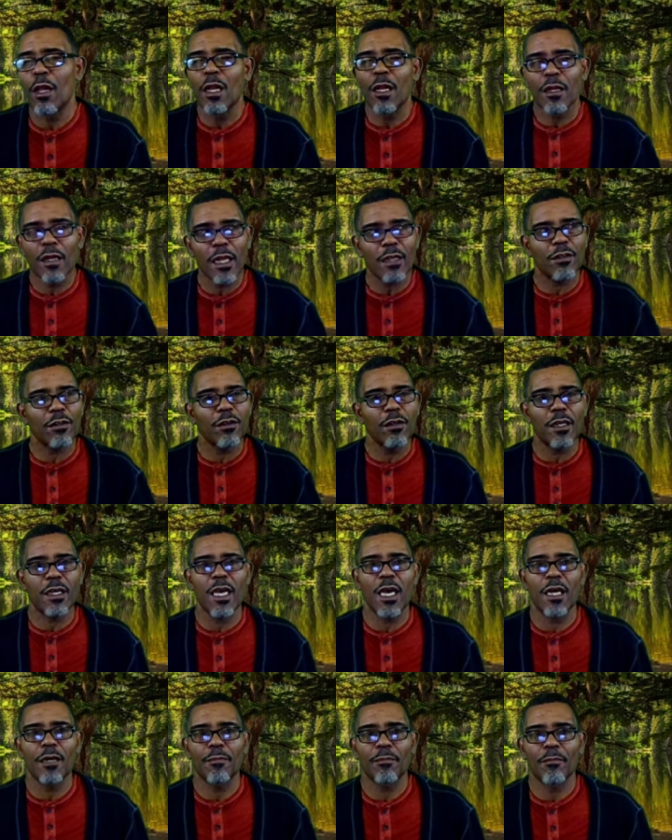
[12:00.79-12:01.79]
let's look
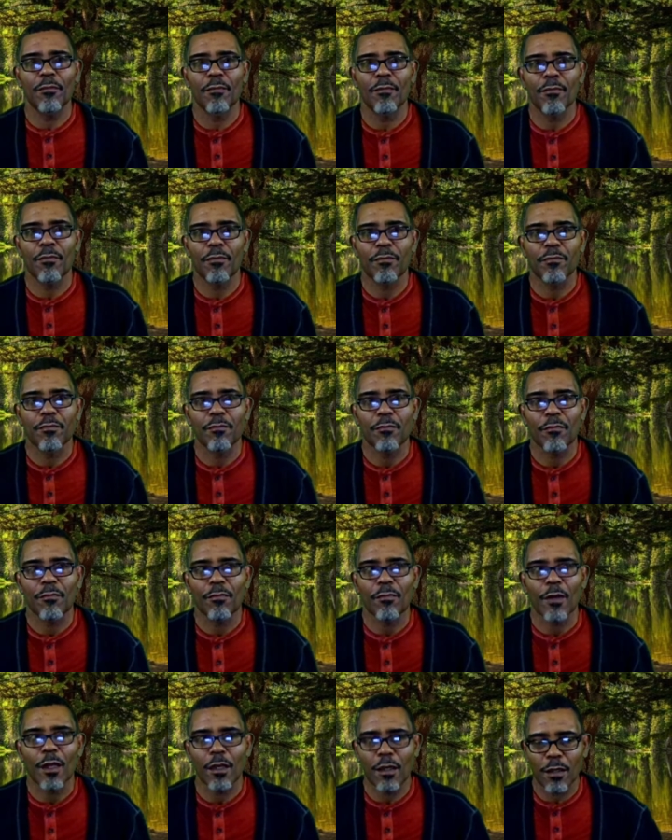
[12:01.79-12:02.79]
at
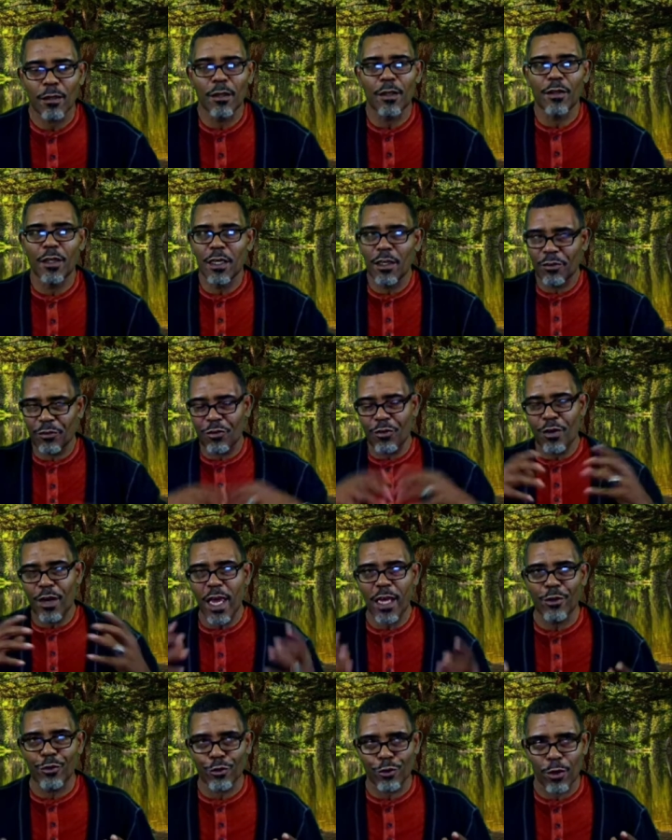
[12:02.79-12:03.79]
his
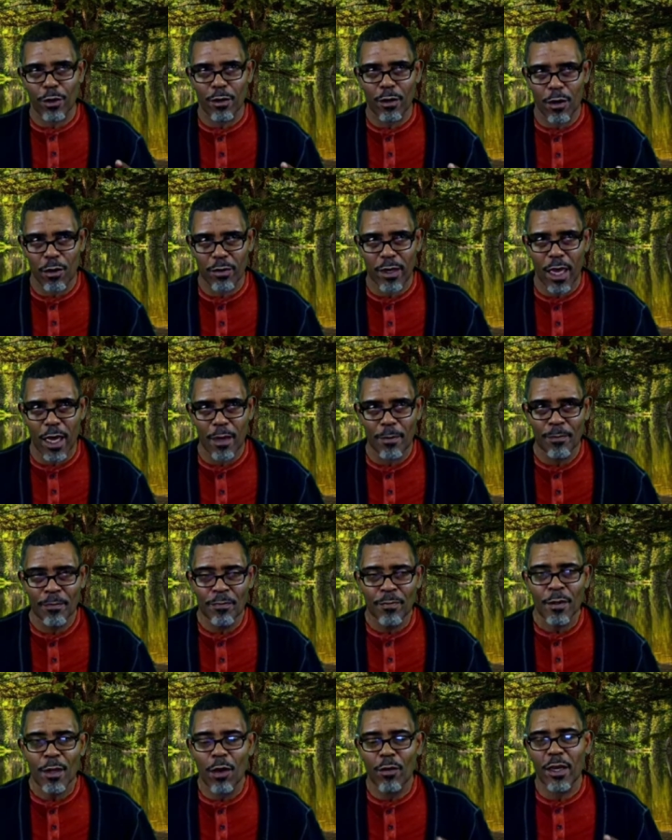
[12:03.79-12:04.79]
nature, okay?
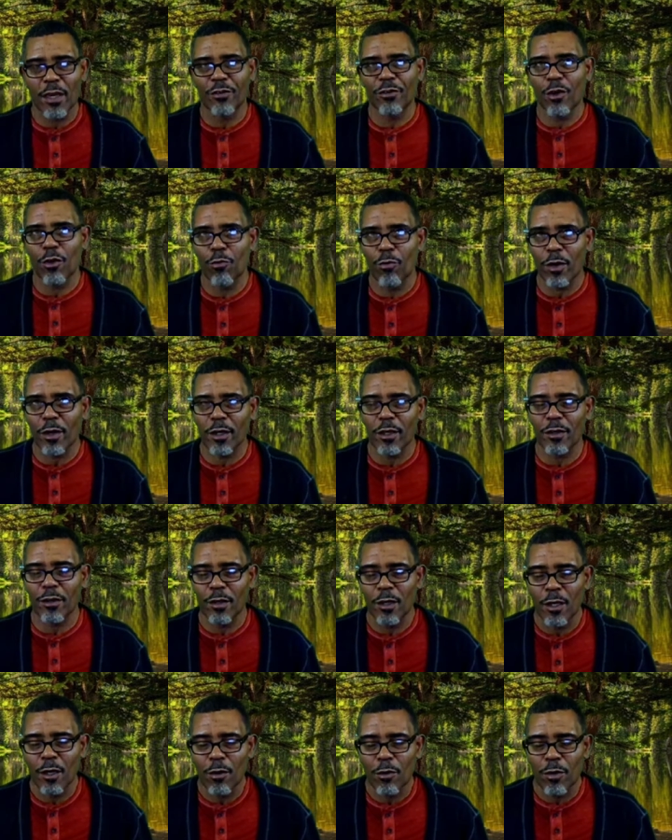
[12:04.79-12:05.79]
Okay, so we're going to
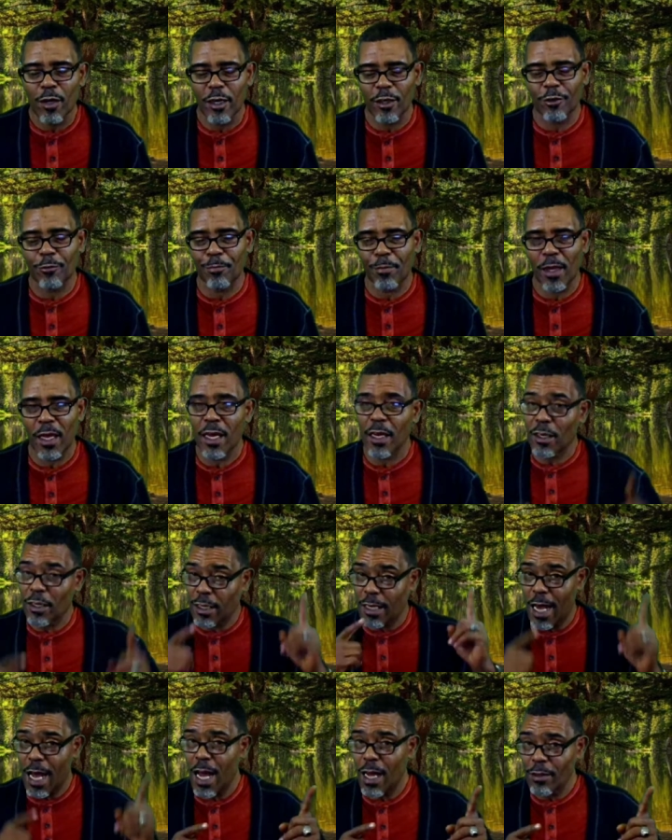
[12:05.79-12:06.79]
explain
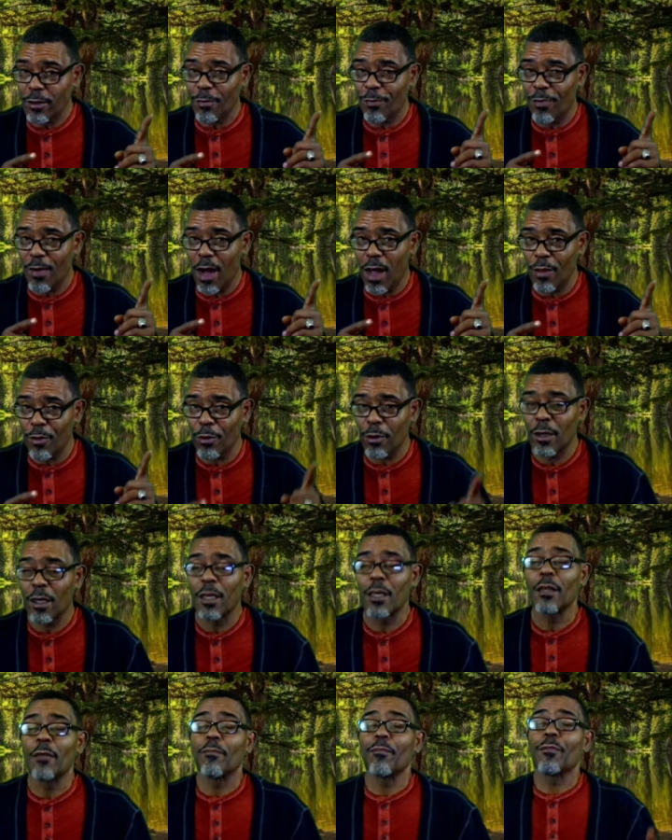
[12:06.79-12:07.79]
God the Father,
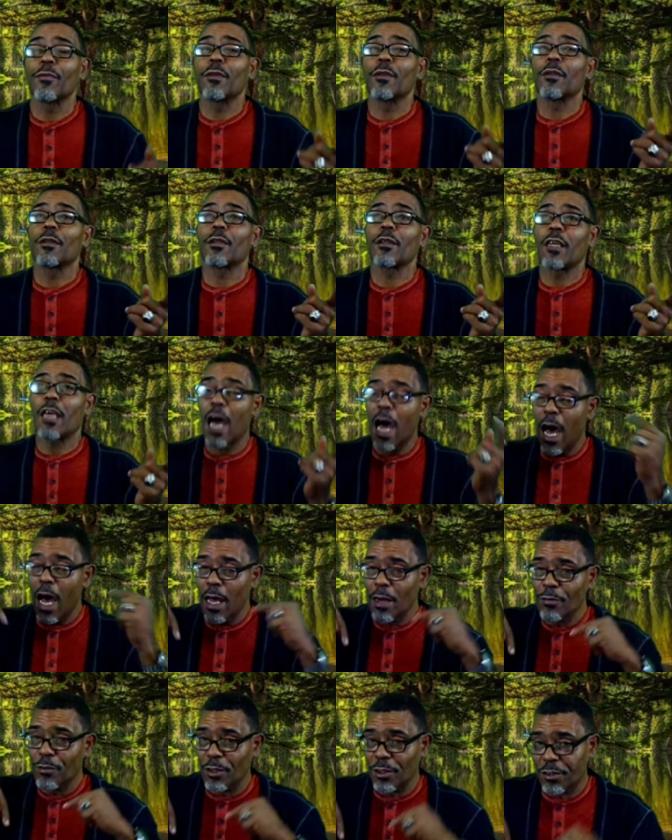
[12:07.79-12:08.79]

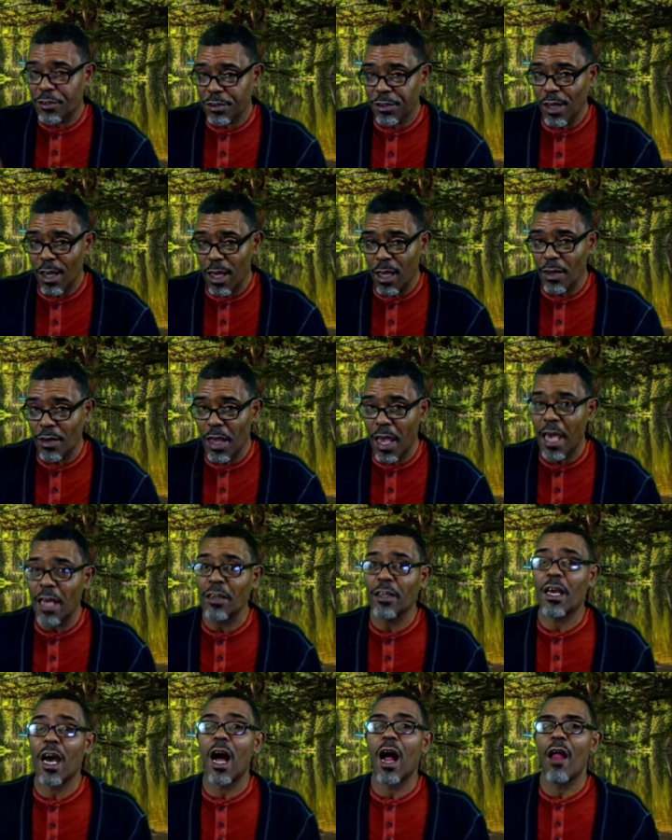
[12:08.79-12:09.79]
God the Son, and
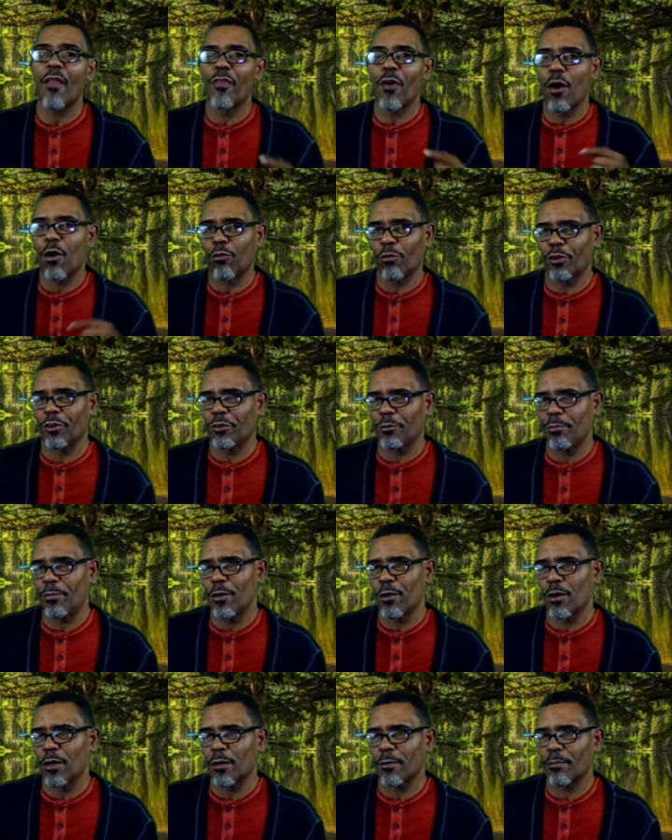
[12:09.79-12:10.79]
God the Holy
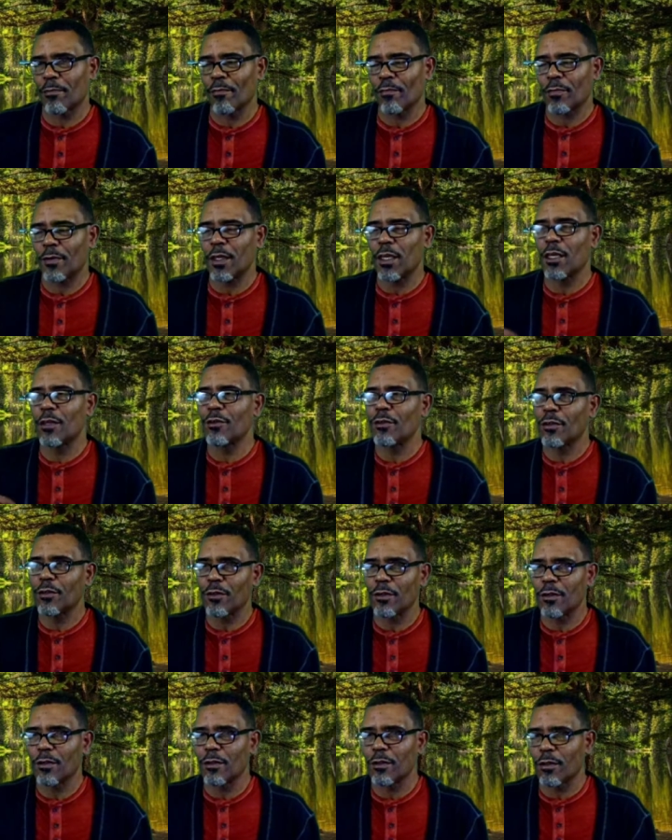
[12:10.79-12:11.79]
Spirit in
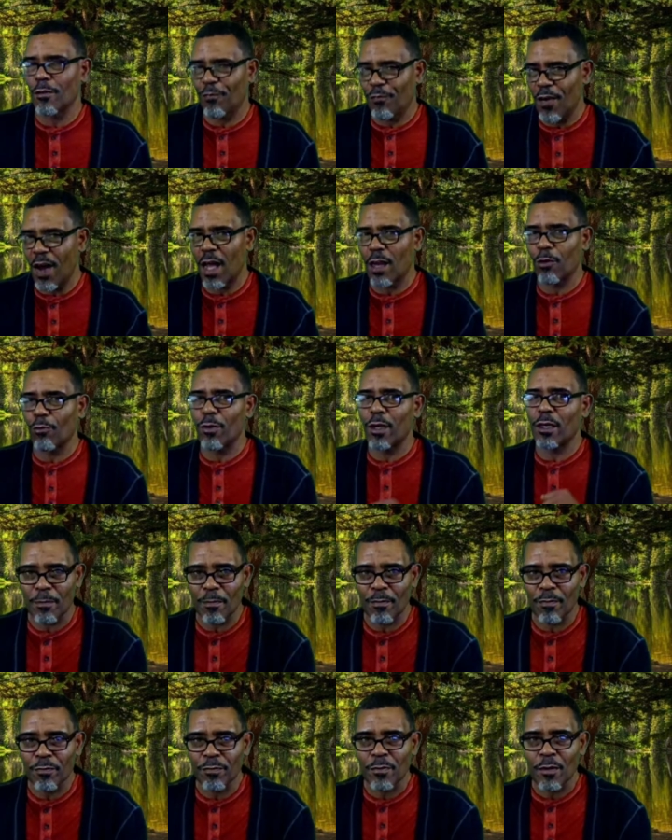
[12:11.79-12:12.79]
the following.
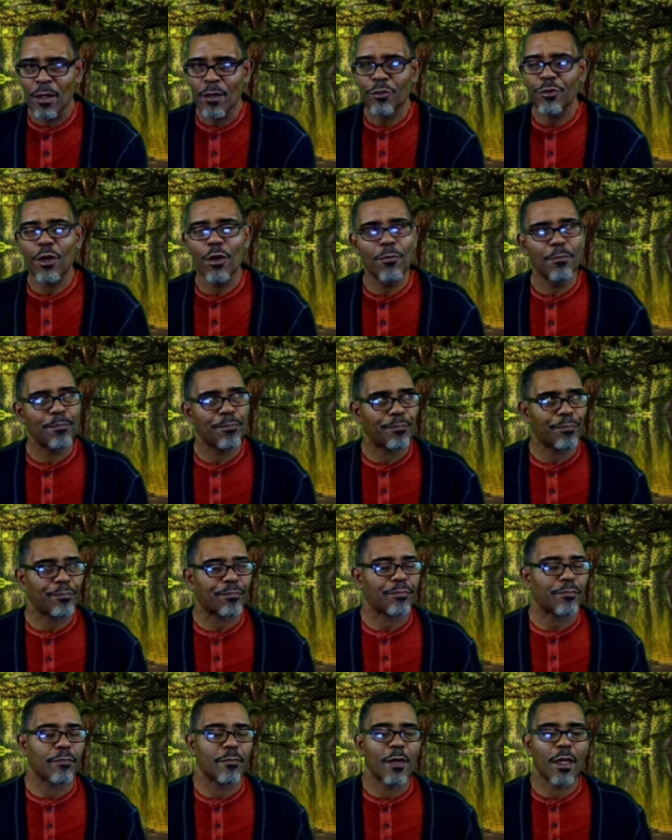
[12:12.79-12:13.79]
So
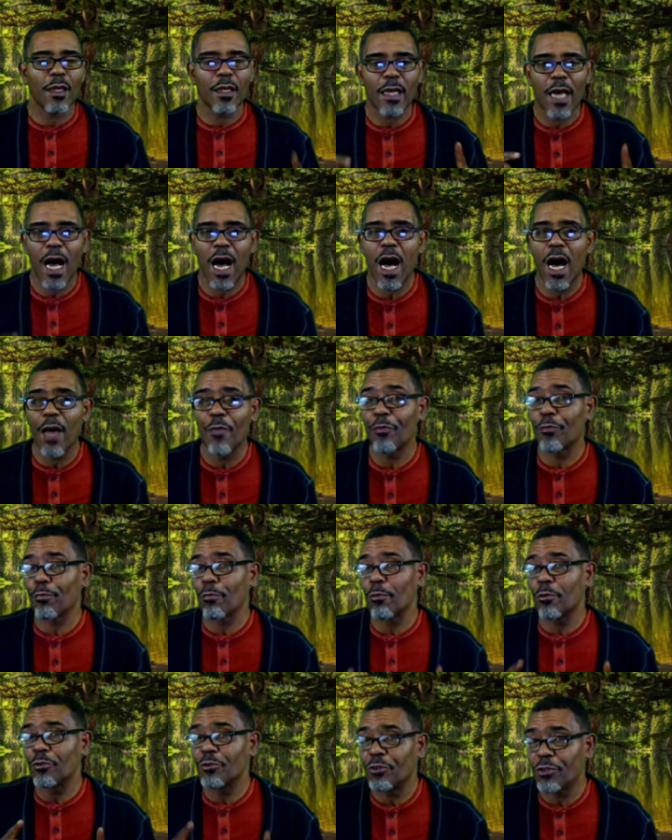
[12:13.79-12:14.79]
God
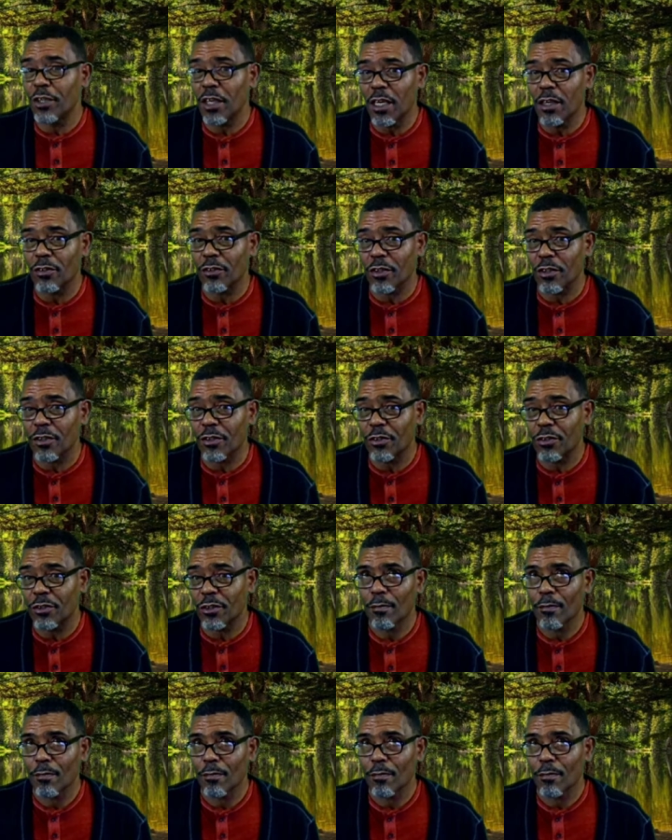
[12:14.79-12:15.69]
through Jesus